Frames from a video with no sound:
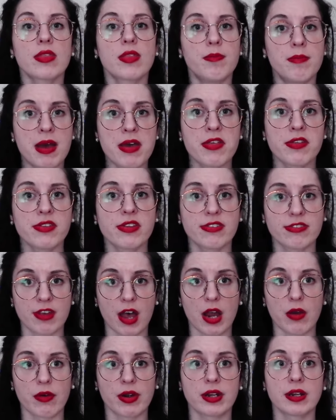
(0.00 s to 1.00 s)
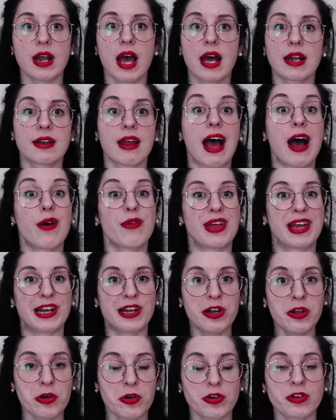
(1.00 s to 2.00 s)
The myth of the siren and how they
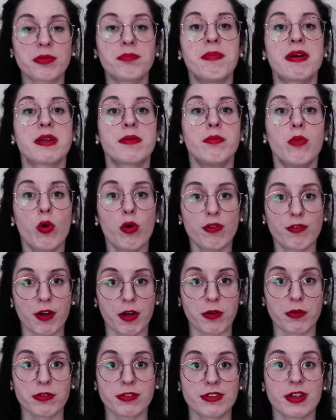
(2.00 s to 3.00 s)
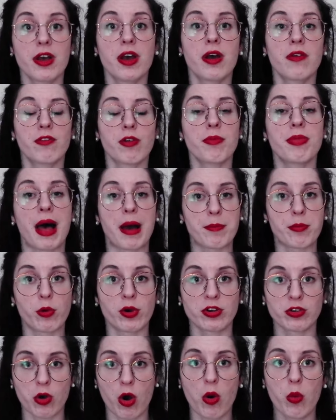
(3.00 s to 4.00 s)
looked metamorphosed from that
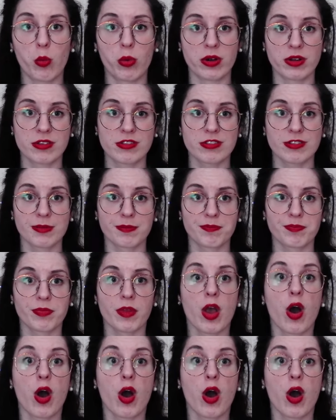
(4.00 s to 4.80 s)
point onwards.